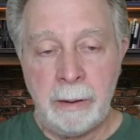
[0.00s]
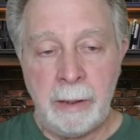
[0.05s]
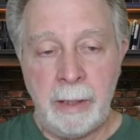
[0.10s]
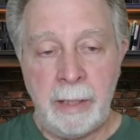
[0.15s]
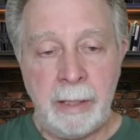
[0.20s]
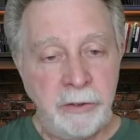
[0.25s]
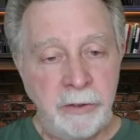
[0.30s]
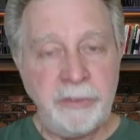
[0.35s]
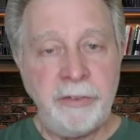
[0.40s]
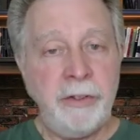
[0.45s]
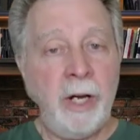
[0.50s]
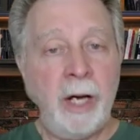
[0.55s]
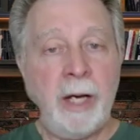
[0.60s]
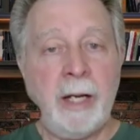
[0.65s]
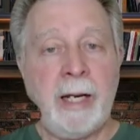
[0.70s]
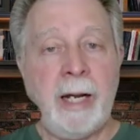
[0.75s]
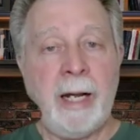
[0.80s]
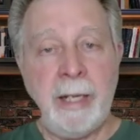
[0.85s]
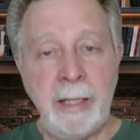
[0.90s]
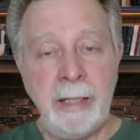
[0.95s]
And it's
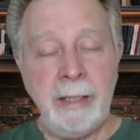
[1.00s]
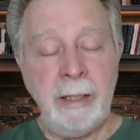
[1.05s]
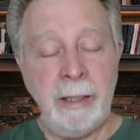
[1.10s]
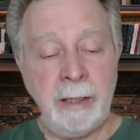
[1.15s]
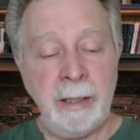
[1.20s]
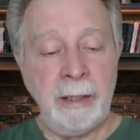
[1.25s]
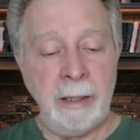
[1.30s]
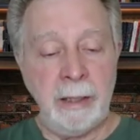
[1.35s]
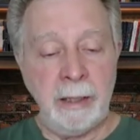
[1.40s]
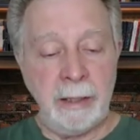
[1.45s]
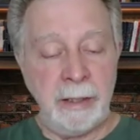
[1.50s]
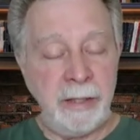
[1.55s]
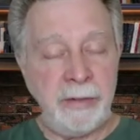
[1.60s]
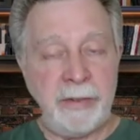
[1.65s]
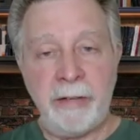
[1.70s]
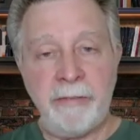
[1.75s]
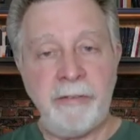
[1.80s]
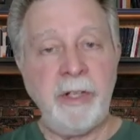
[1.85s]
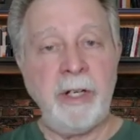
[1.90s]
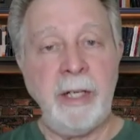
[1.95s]
not
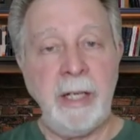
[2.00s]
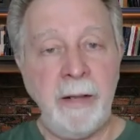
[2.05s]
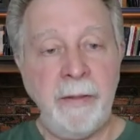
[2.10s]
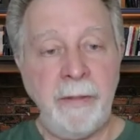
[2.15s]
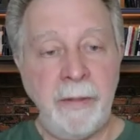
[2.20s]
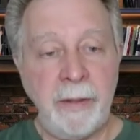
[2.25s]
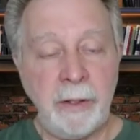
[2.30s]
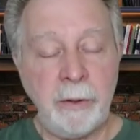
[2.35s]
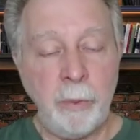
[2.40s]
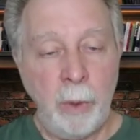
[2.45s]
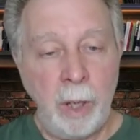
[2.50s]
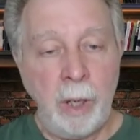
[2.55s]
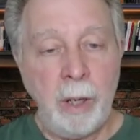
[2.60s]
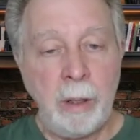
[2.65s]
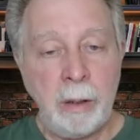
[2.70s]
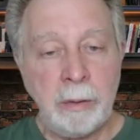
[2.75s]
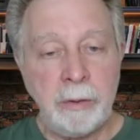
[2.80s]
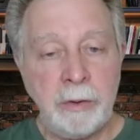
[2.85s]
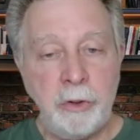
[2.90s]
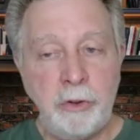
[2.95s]
that they've done anything
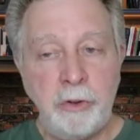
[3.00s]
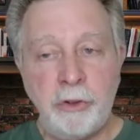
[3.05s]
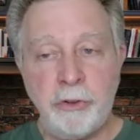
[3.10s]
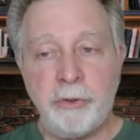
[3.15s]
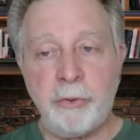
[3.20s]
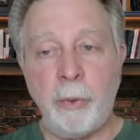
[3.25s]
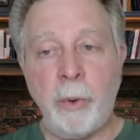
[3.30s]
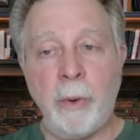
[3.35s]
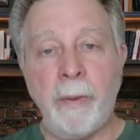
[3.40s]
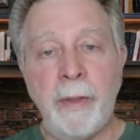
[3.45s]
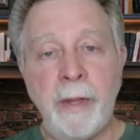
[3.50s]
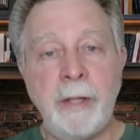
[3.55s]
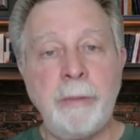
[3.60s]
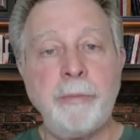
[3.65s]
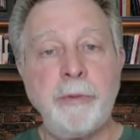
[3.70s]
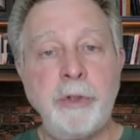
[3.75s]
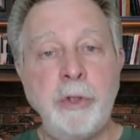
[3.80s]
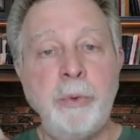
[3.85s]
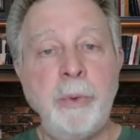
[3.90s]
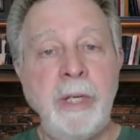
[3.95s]
wrong. You just want
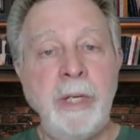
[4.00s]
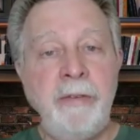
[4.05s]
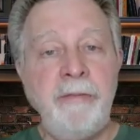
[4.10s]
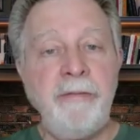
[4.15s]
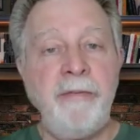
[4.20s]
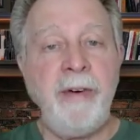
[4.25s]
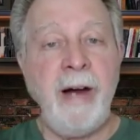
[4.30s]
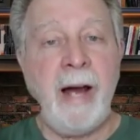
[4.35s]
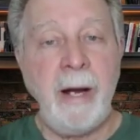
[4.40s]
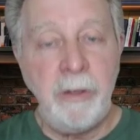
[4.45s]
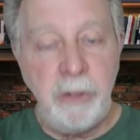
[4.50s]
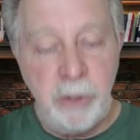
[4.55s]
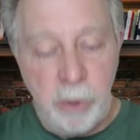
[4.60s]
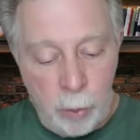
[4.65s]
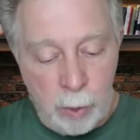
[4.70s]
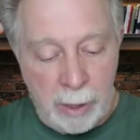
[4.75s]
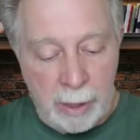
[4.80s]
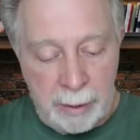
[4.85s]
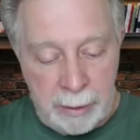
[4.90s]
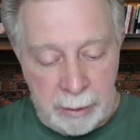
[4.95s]
them to
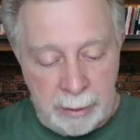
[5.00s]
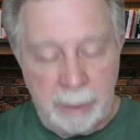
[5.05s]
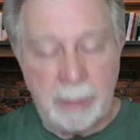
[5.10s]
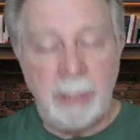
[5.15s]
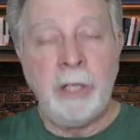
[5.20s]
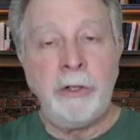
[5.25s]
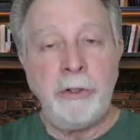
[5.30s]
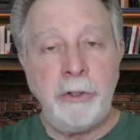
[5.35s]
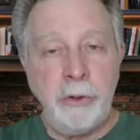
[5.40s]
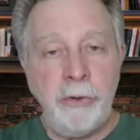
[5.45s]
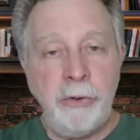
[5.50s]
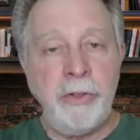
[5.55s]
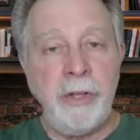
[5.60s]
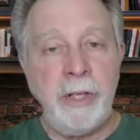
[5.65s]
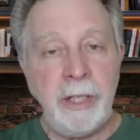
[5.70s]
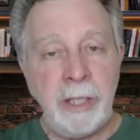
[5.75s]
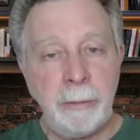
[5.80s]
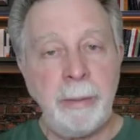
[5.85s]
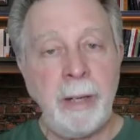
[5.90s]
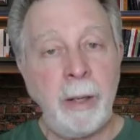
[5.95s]
evaluate, to
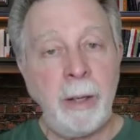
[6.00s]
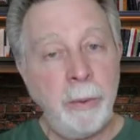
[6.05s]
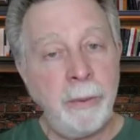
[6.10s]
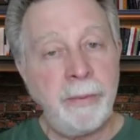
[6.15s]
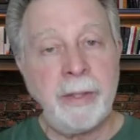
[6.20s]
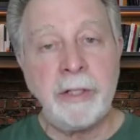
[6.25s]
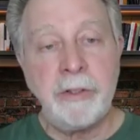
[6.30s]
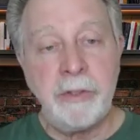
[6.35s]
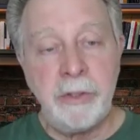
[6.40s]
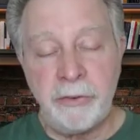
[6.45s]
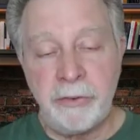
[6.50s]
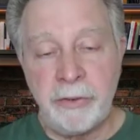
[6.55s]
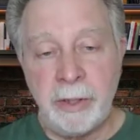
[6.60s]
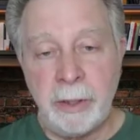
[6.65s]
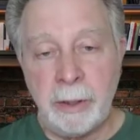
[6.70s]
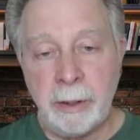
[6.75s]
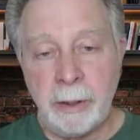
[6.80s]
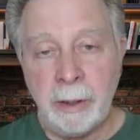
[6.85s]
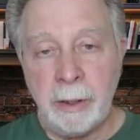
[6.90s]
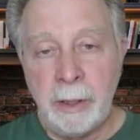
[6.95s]
think about what they just
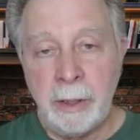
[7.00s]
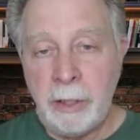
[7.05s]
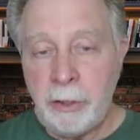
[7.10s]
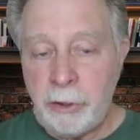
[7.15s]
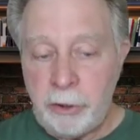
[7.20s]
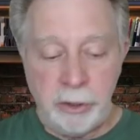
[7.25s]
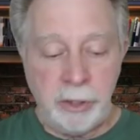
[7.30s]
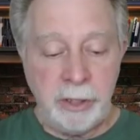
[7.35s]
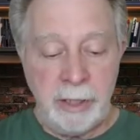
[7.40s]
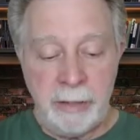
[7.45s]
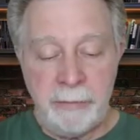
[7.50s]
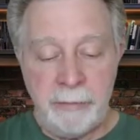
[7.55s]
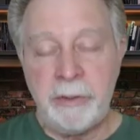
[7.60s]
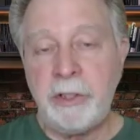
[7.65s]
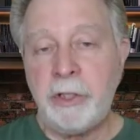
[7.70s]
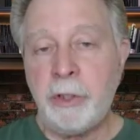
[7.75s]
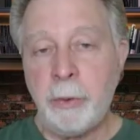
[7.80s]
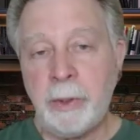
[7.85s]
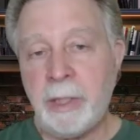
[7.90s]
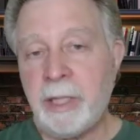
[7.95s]
did. You can
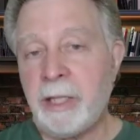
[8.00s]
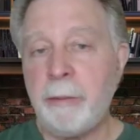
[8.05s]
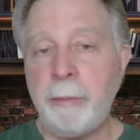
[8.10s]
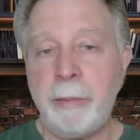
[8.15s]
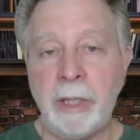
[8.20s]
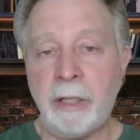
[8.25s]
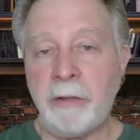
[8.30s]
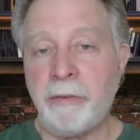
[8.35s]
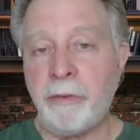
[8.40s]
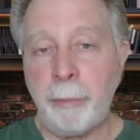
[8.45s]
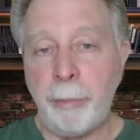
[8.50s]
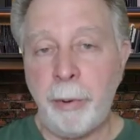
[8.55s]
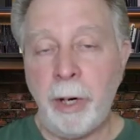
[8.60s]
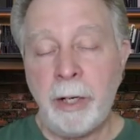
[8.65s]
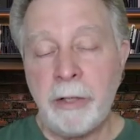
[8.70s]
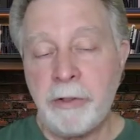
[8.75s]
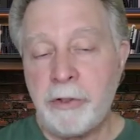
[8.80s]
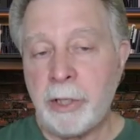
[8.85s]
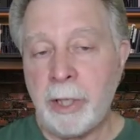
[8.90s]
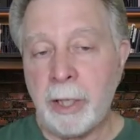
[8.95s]
even do it in the middle of a
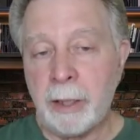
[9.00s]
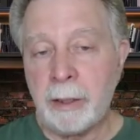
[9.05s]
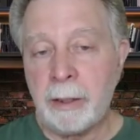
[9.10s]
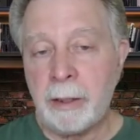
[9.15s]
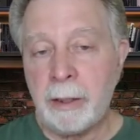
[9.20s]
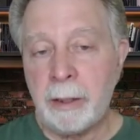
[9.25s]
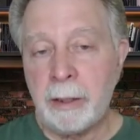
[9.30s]
project.